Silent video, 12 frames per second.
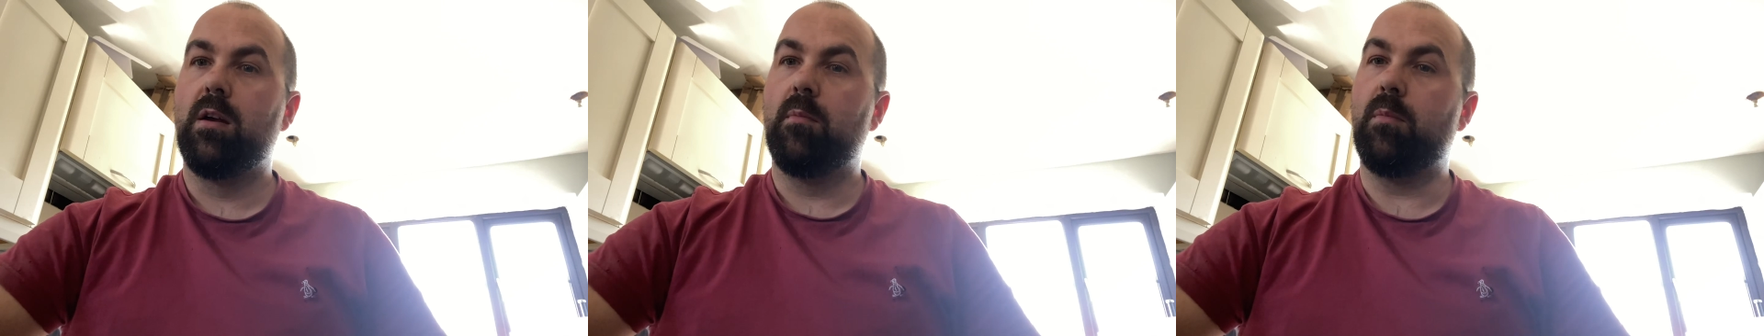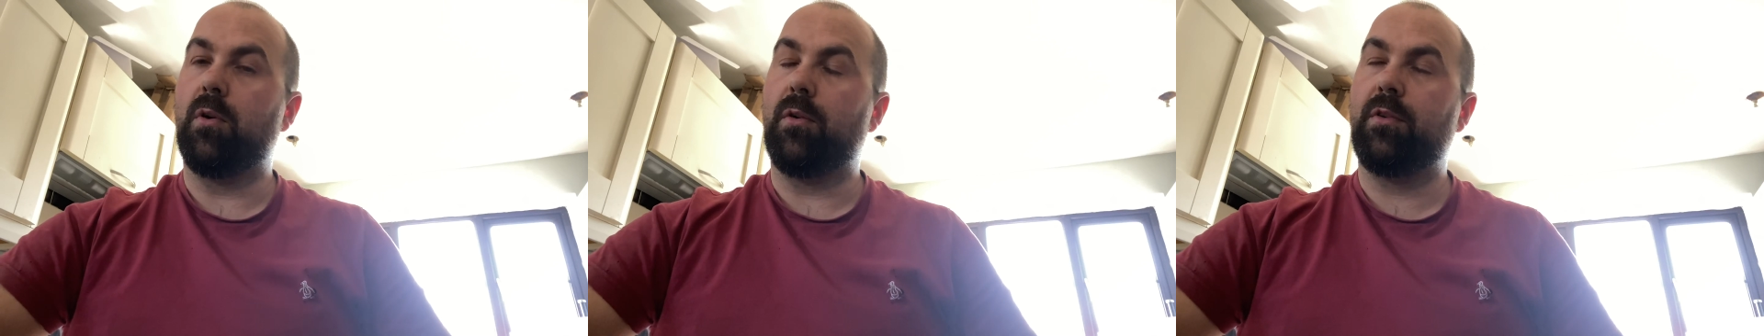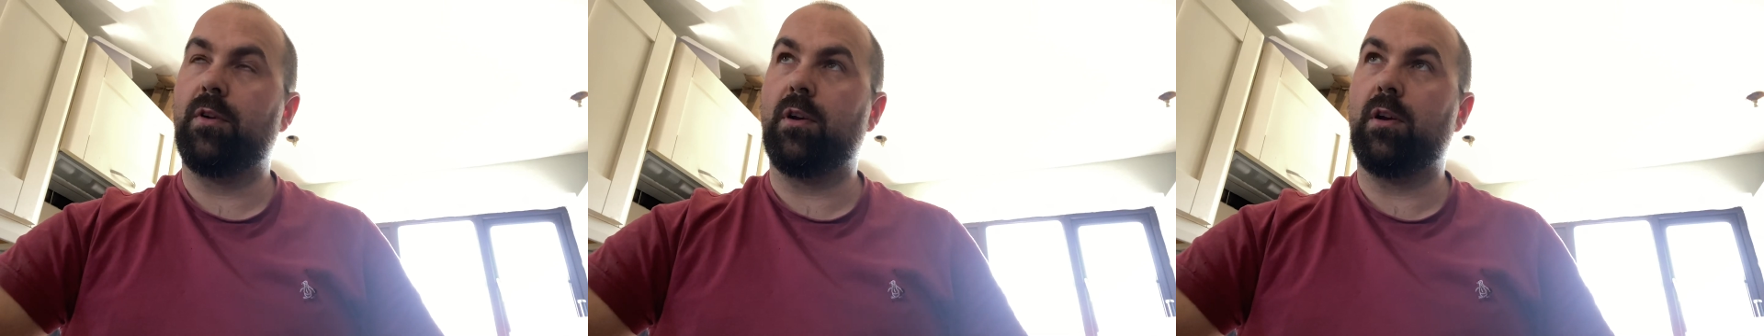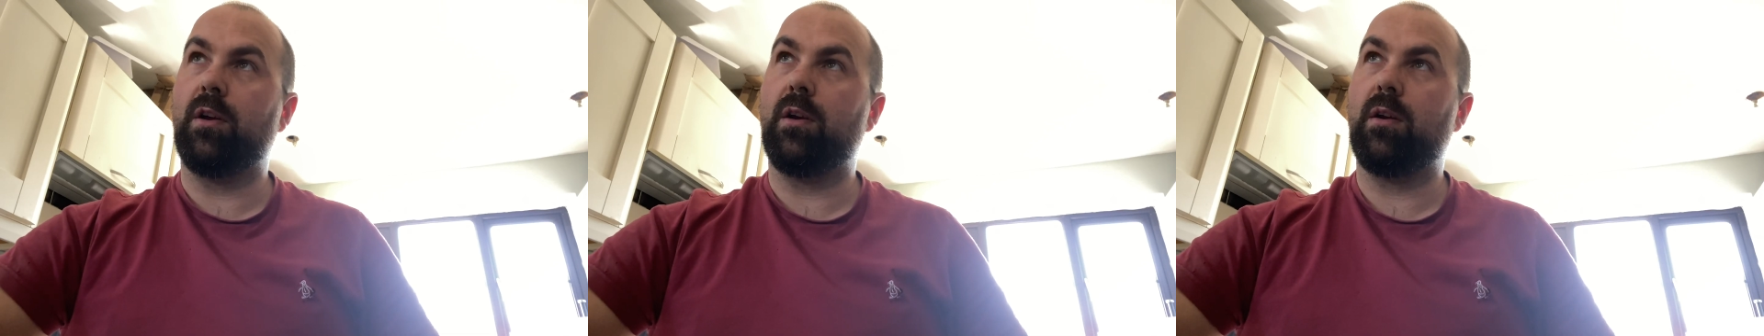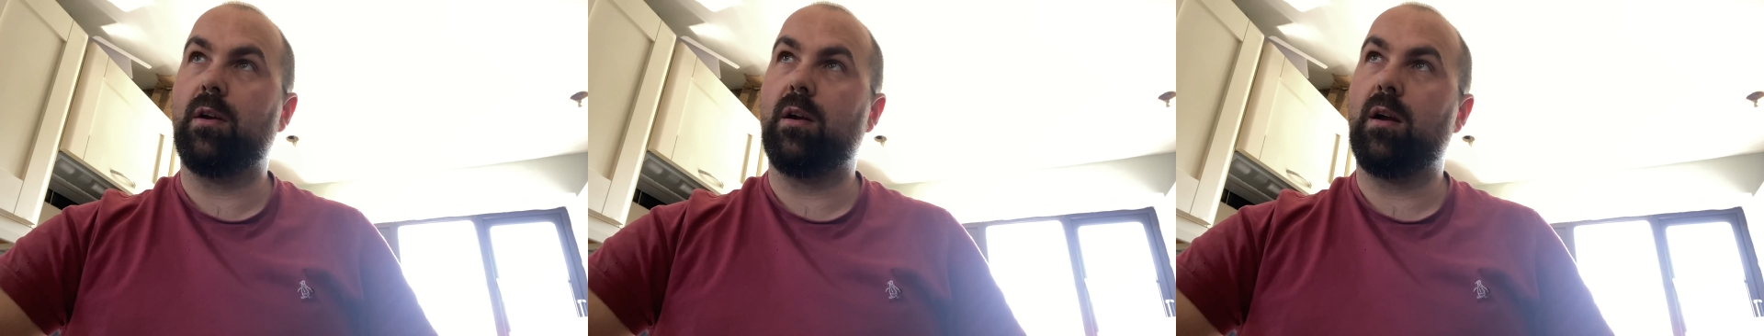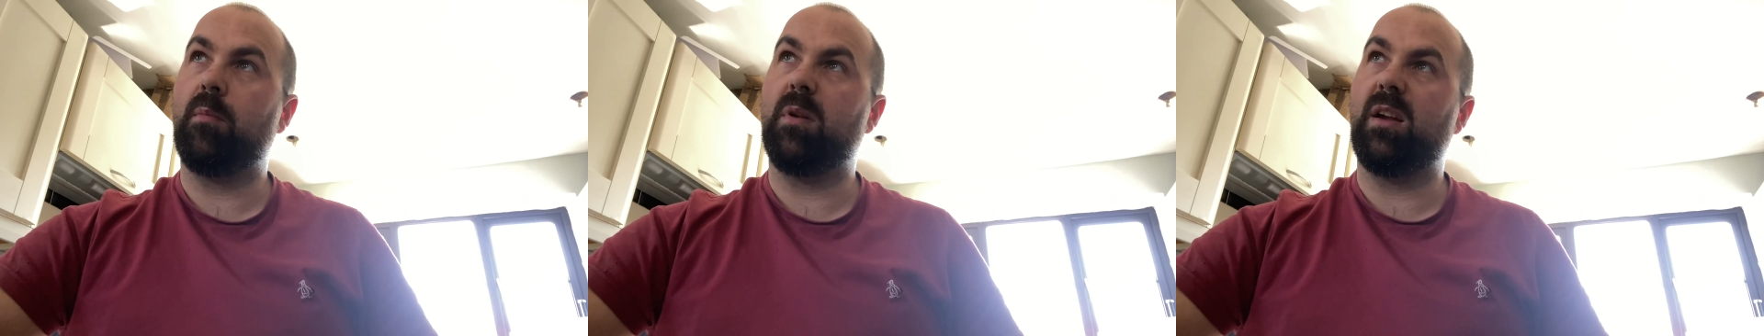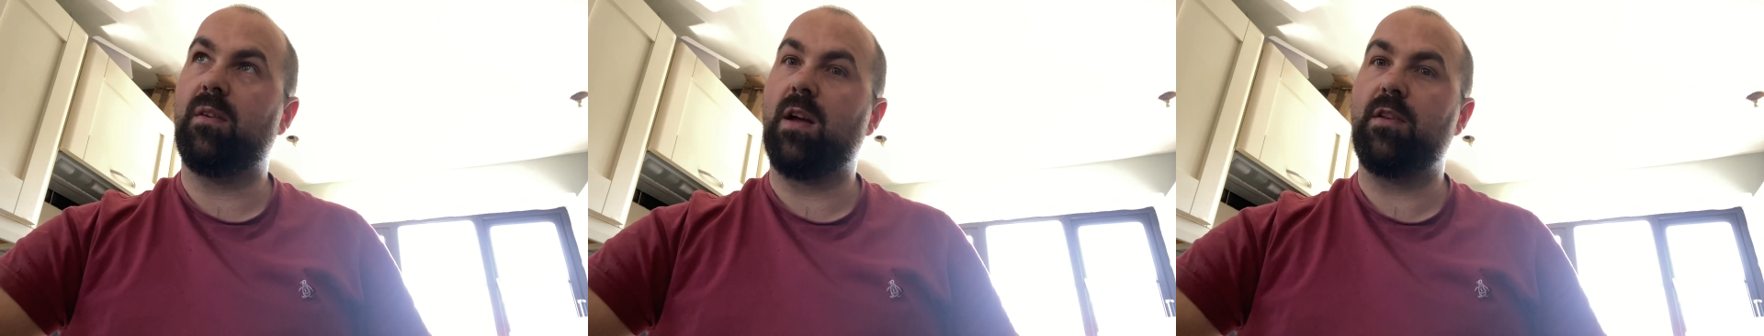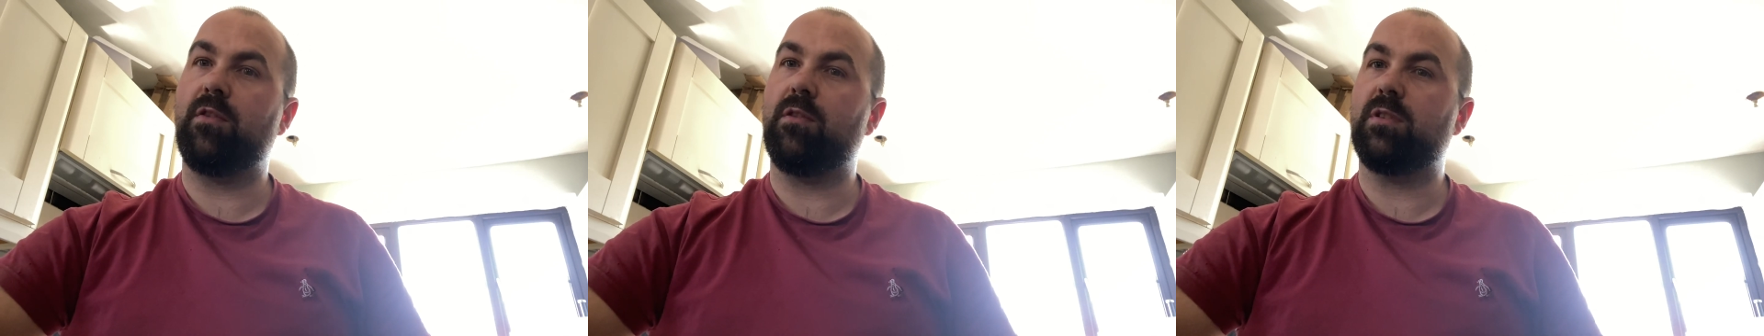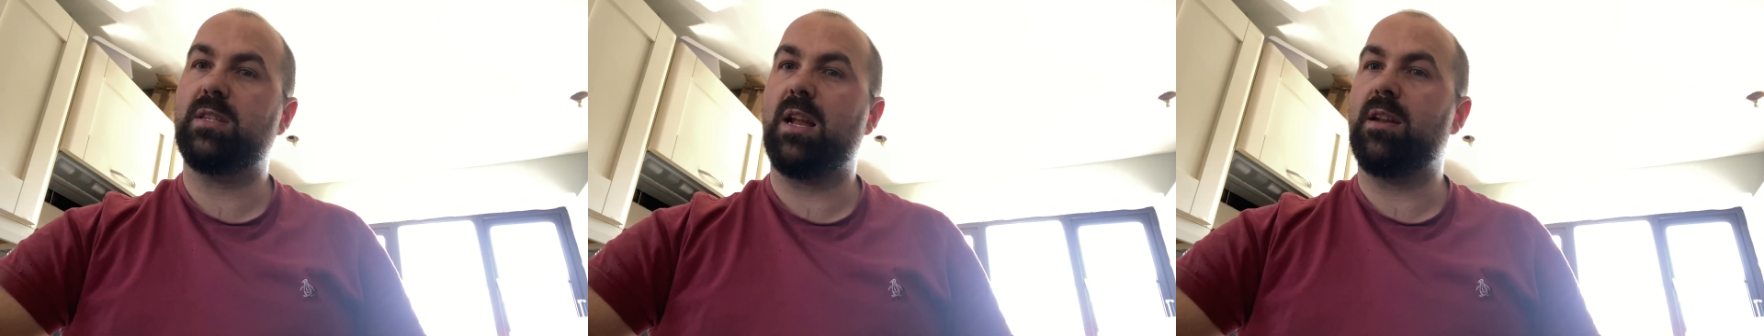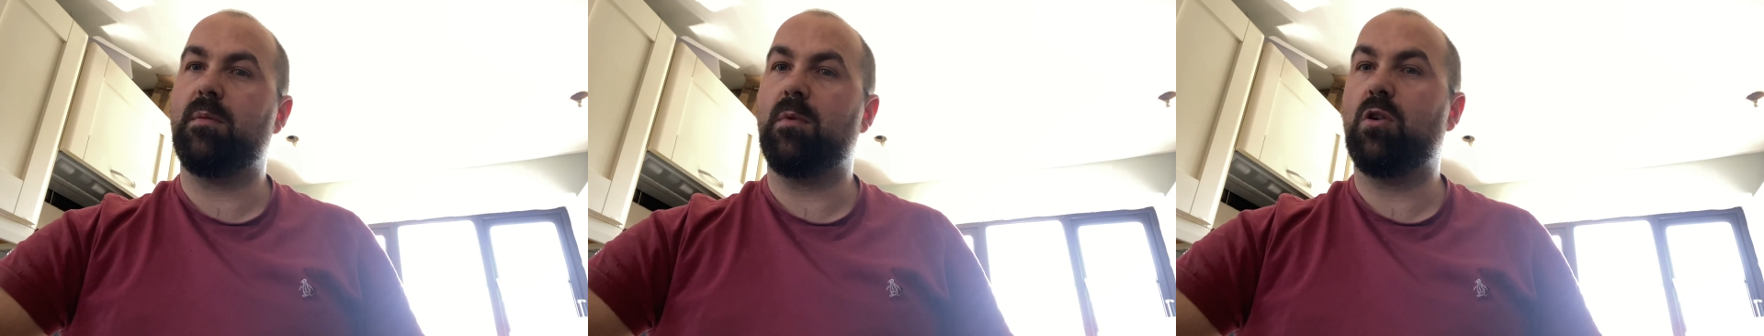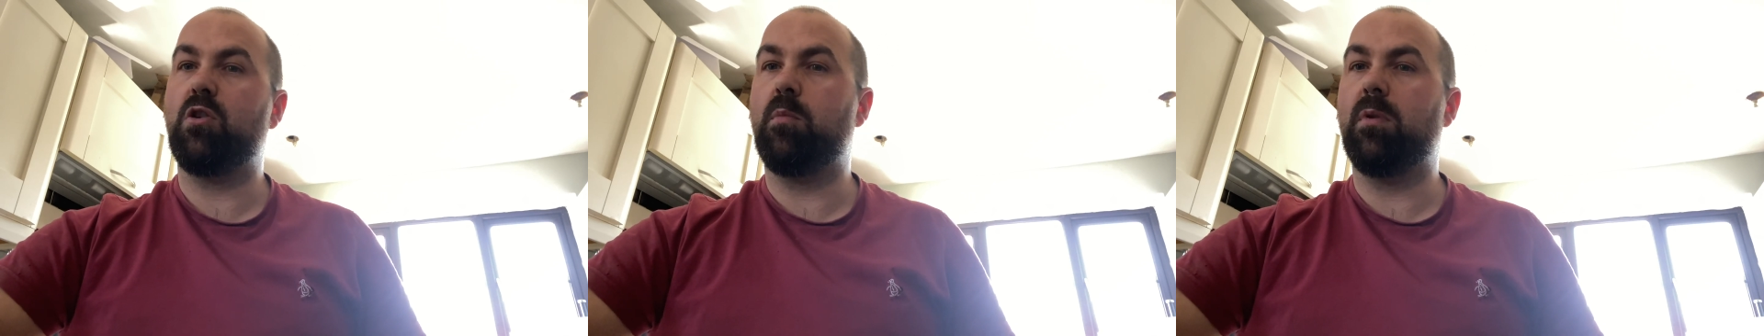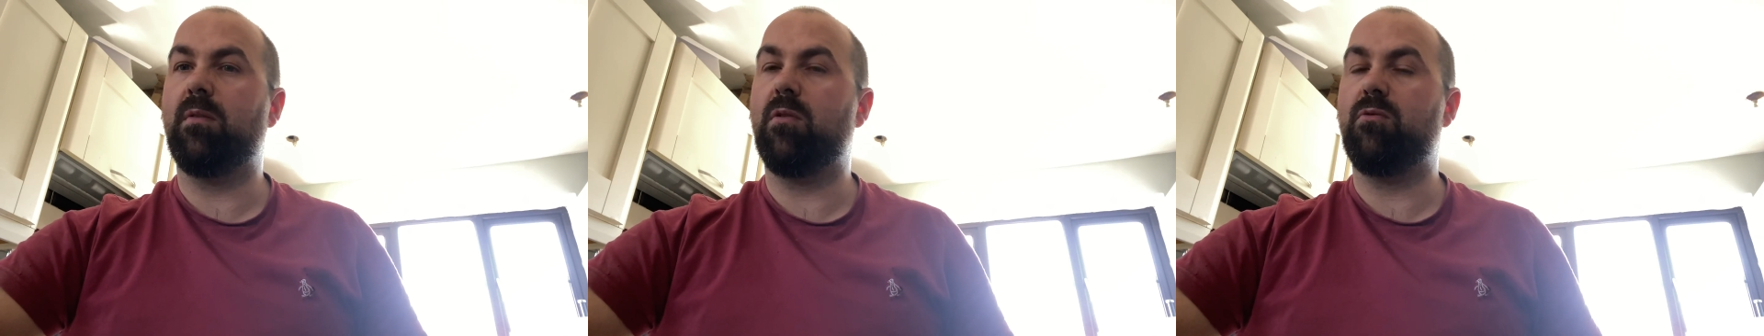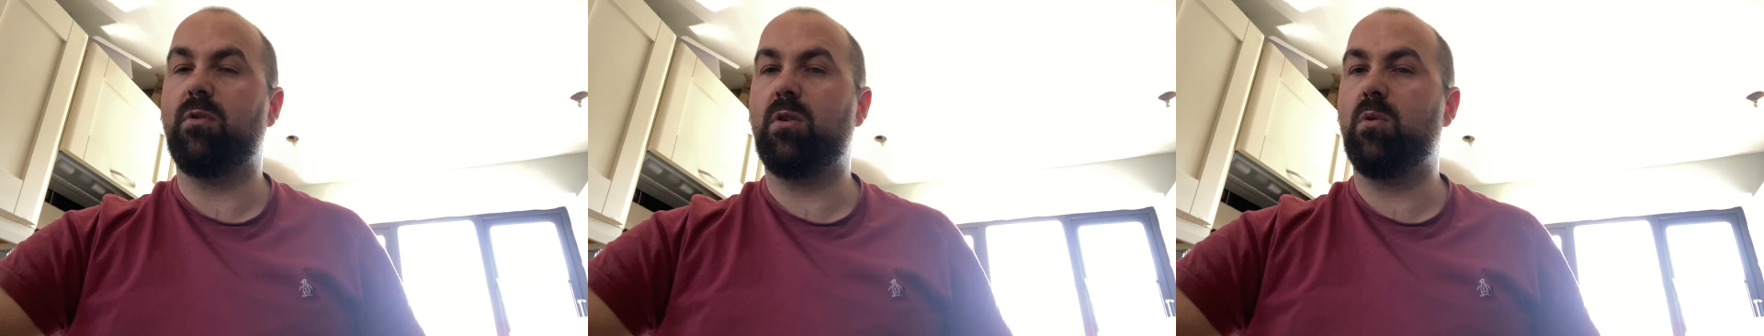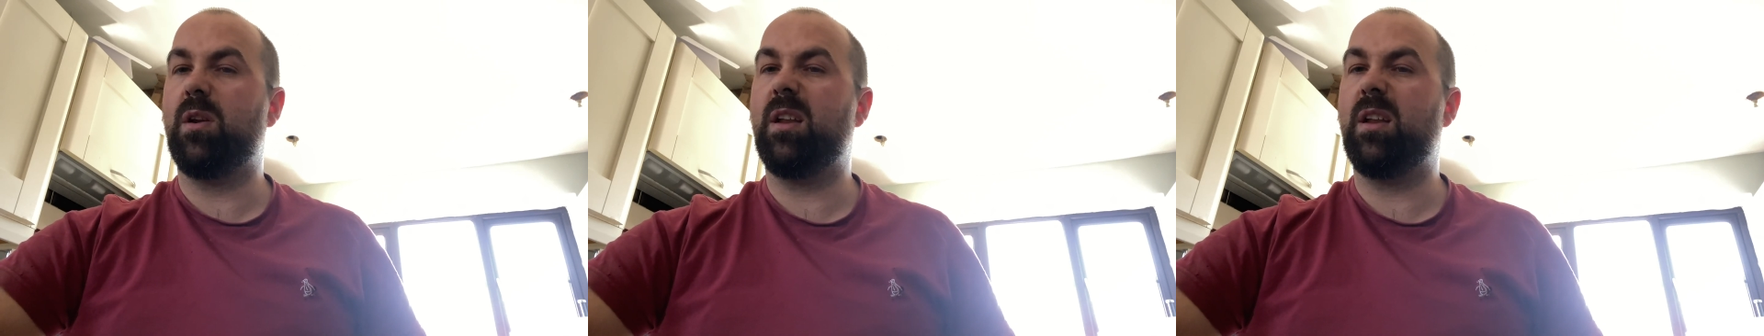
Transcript: but uh, I believe Engine will stand him at a couple of hundred quid,